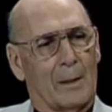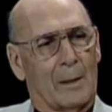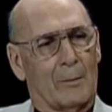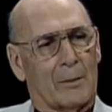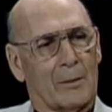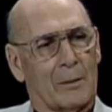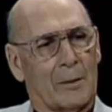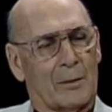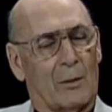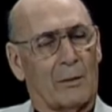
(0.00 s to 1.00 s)

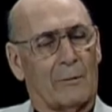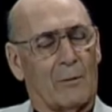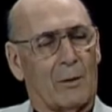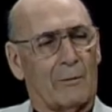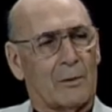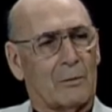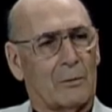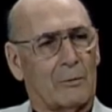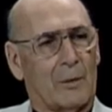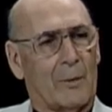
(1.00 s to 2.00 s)
there's only 4 of us
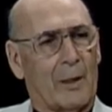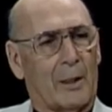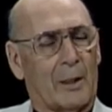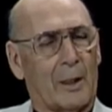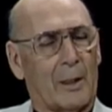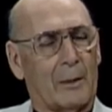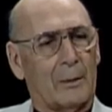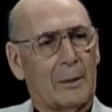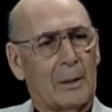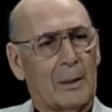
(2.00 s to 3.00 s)
remaining
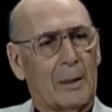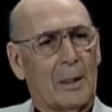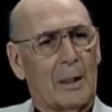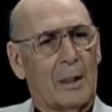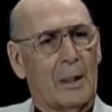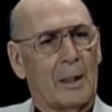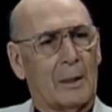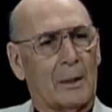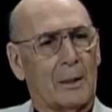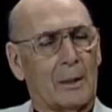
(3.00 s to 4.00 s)
now,
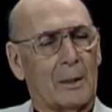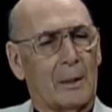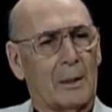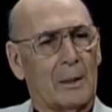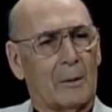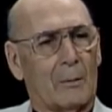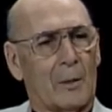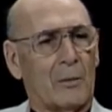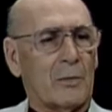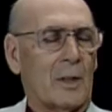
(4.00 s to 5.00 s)
and
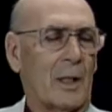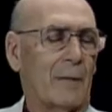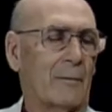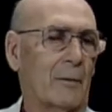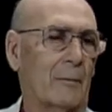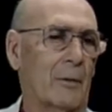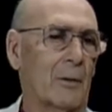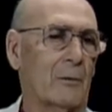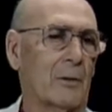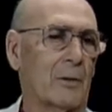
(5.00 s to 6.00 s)
we used to have
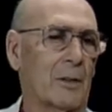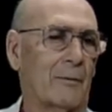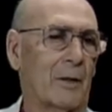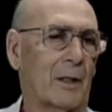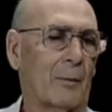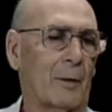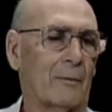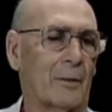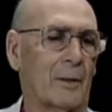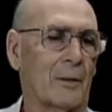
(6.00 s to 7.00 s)
reunions every couple
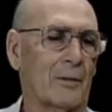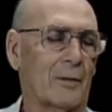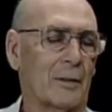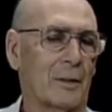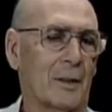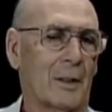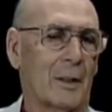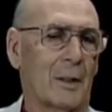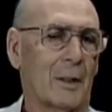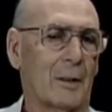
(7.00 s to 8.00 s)
of years.
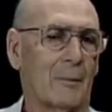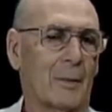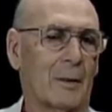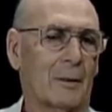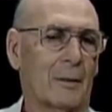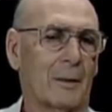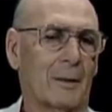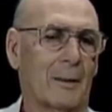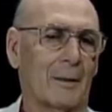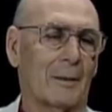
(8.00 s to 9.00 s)
But
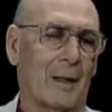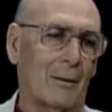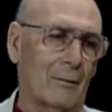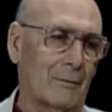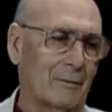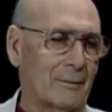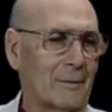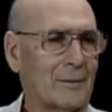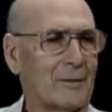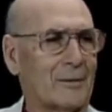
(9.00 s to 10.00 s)
now
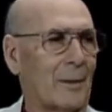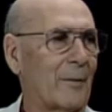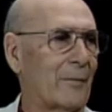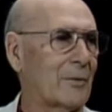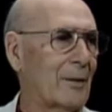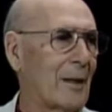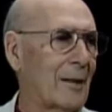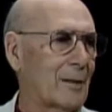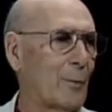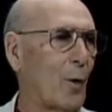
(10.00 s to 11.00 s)
some of us are
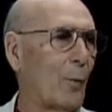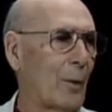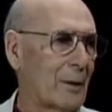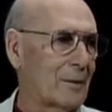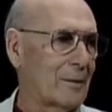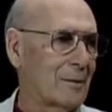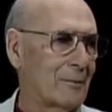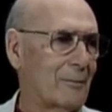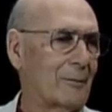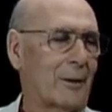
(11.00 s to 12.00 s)
not as mobile as
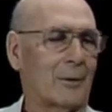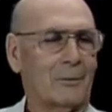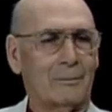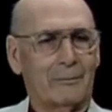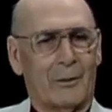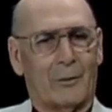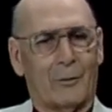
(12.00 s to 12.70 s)
we